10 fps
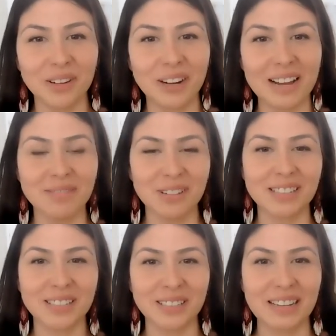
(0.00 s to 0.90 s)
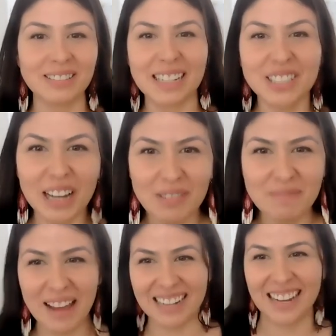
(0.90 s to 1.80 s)
the cry voice too. I was like, shut
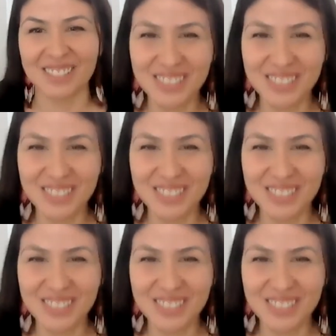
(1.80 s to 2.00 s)
it back down.